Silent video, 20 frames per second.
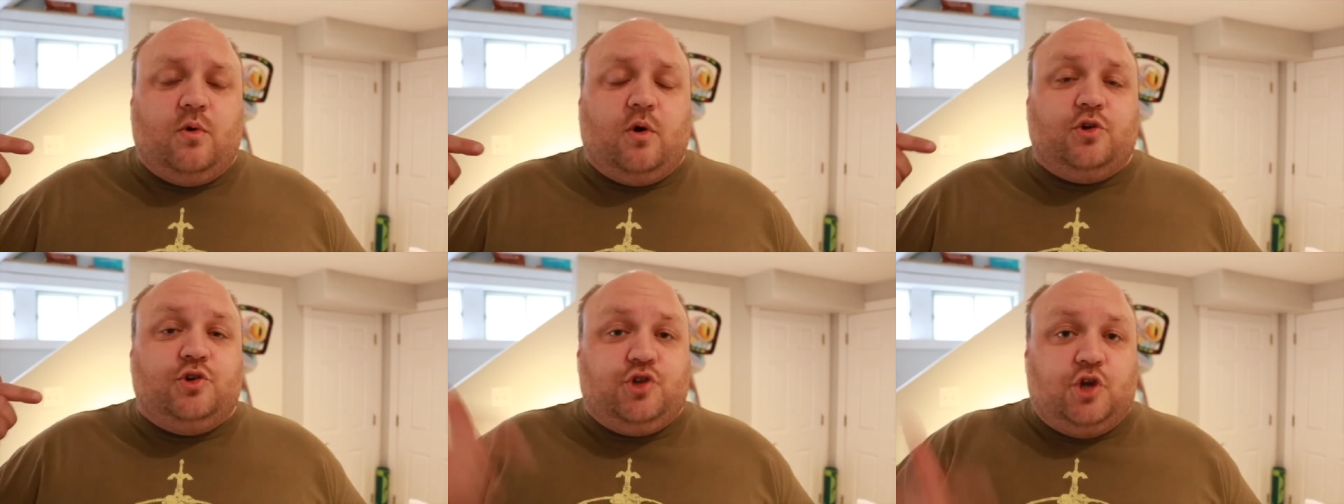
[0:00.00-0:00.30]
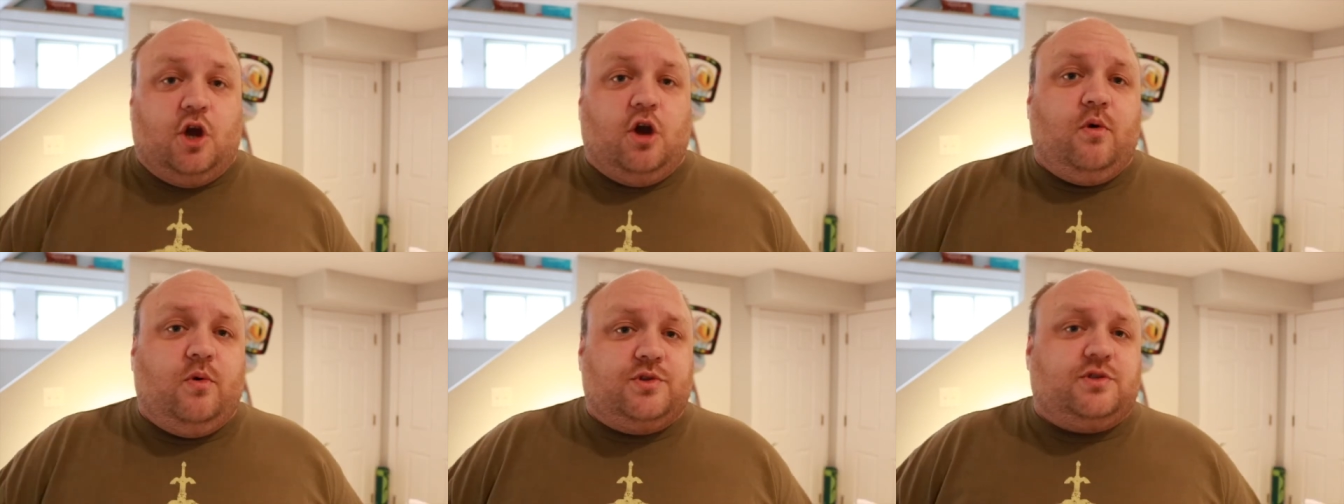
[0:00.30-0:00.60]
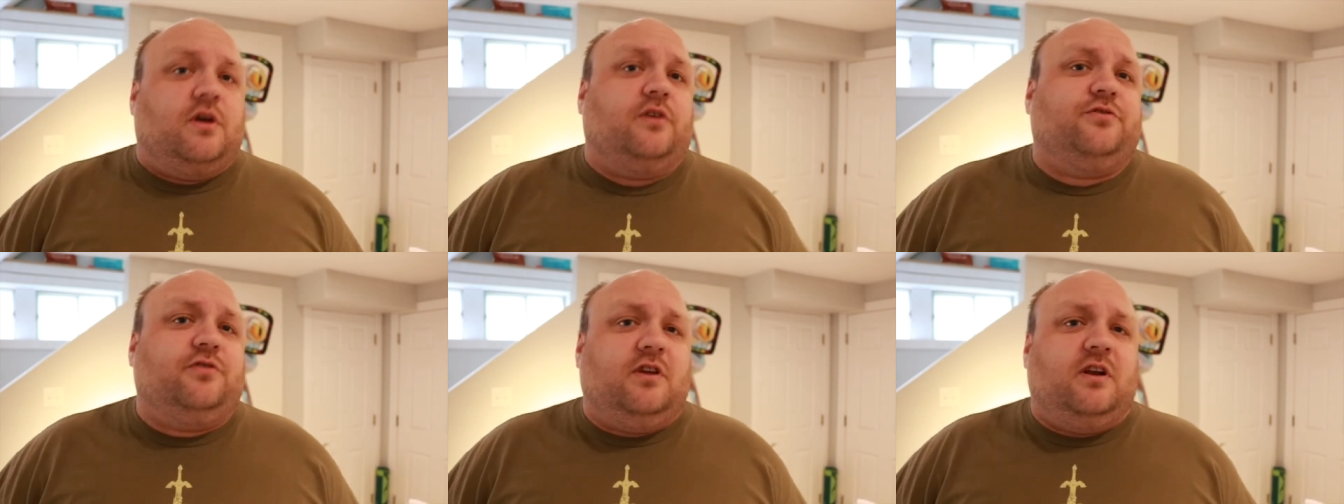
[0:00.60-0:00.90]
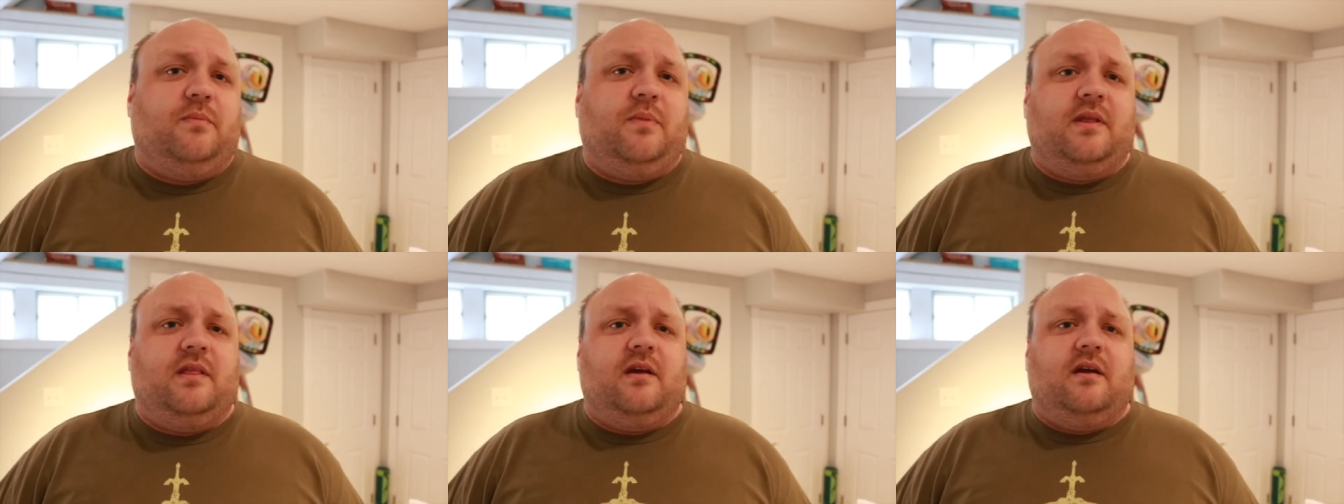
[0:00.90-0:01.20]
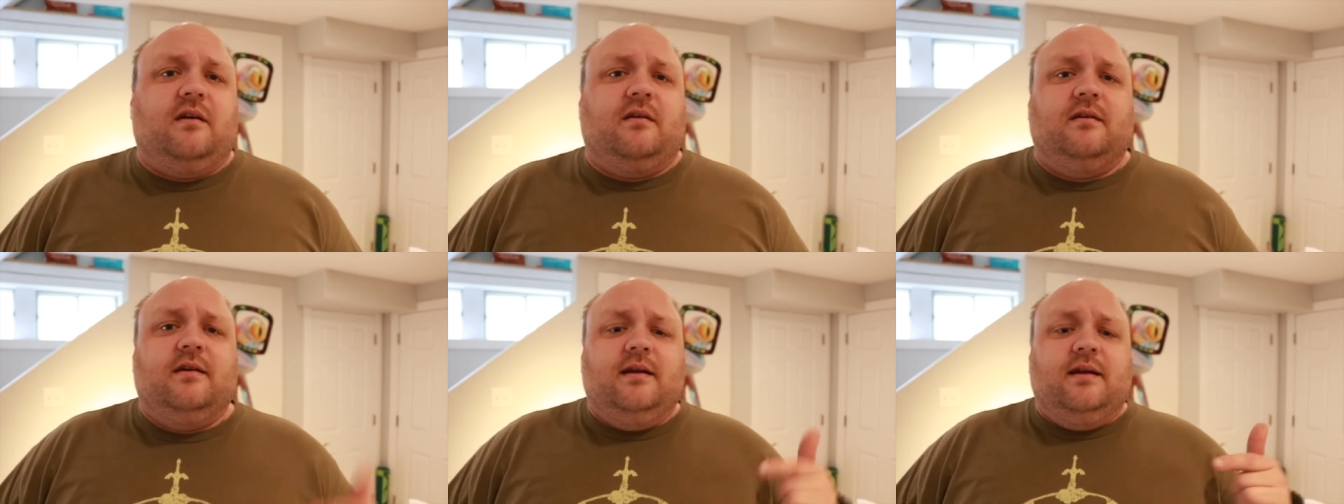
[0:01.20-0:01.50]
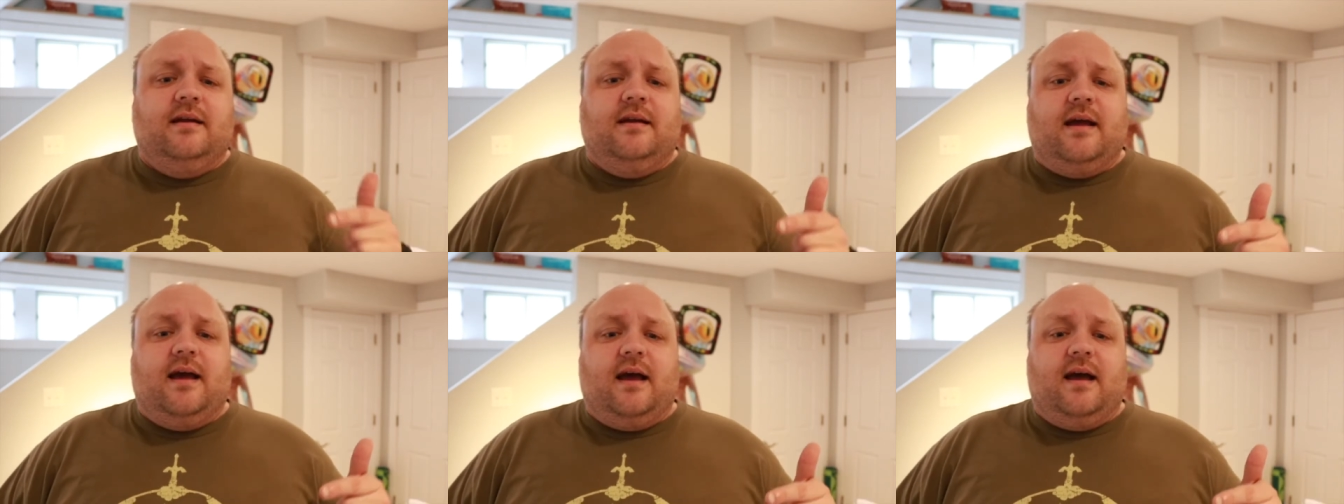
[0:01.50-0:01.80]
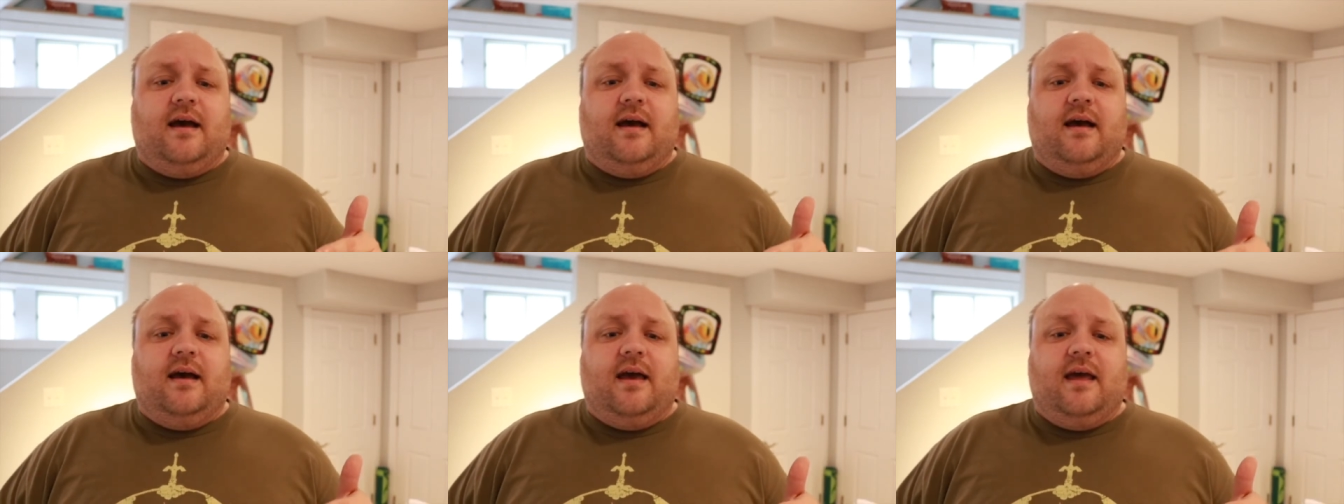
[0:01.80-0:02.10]
Joe is also going to be there,
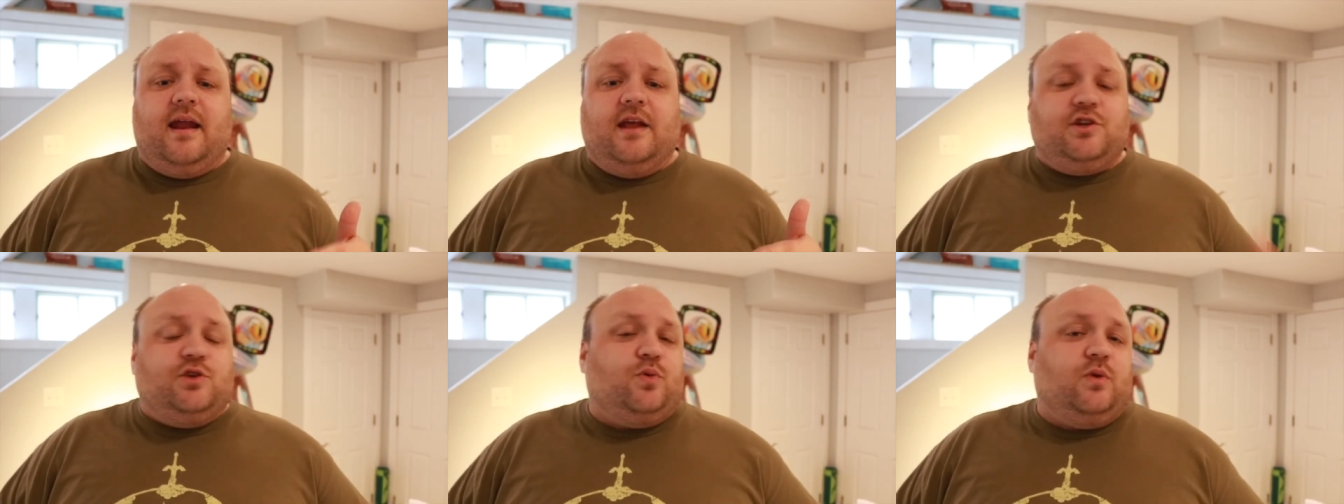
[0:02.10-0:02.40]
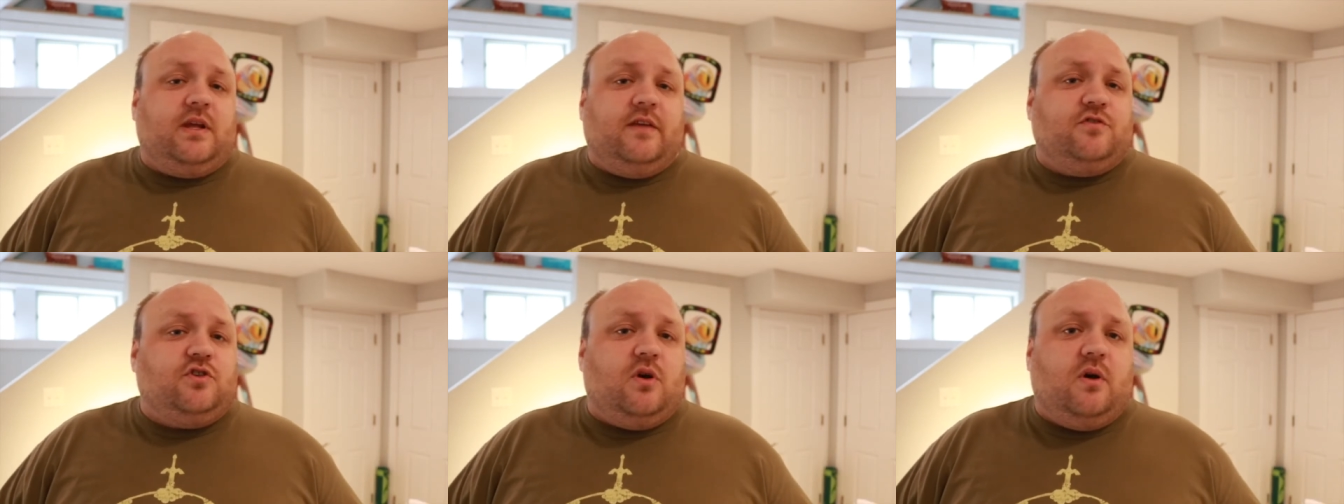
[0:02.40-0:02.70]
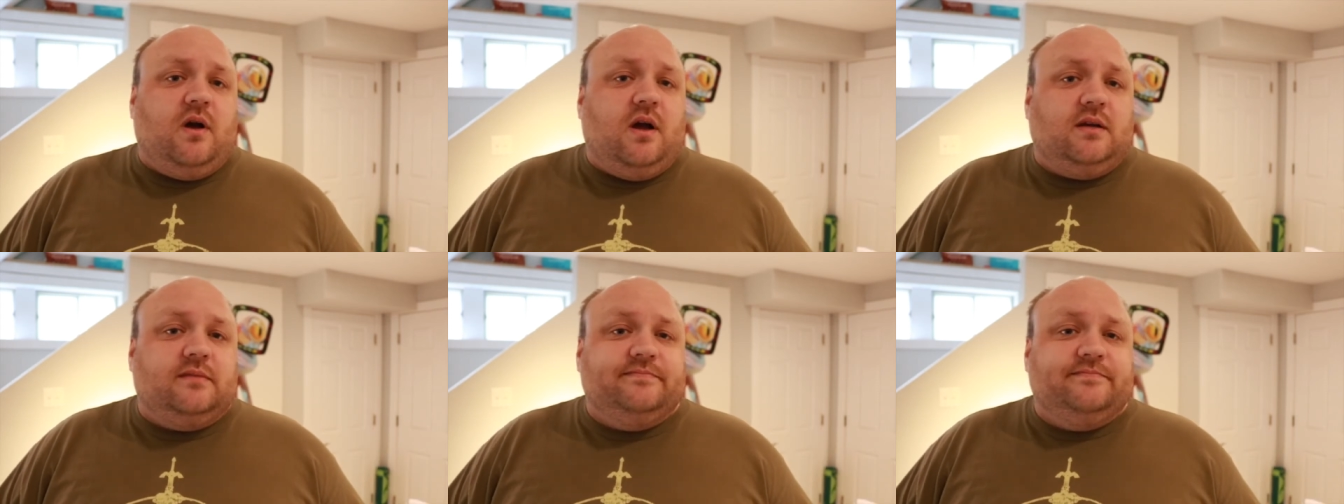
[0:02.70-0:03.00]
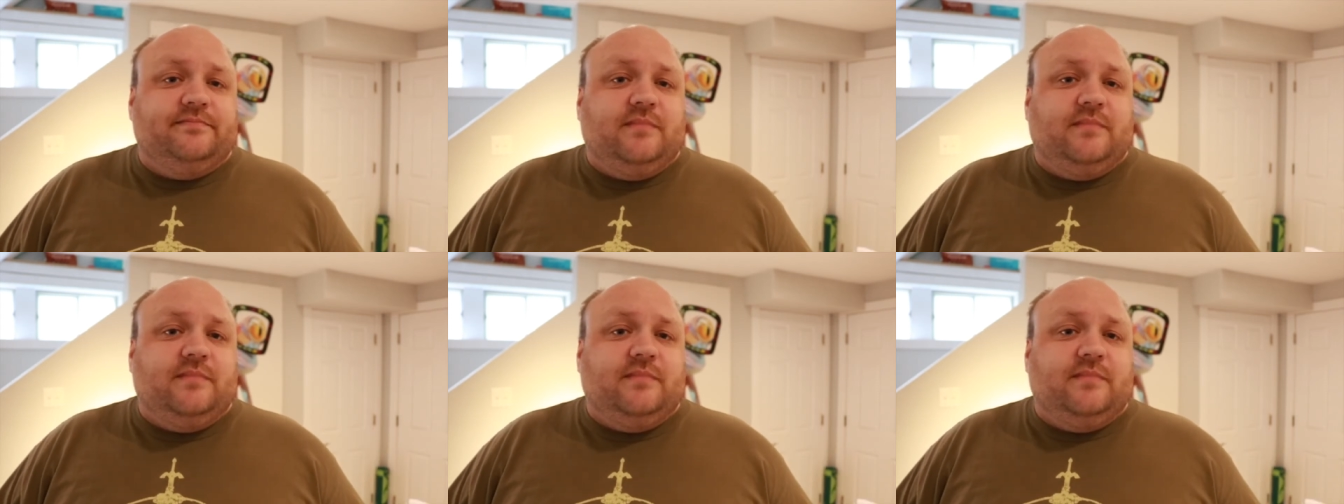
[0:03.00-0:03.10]
and I just want to give Joe a hug.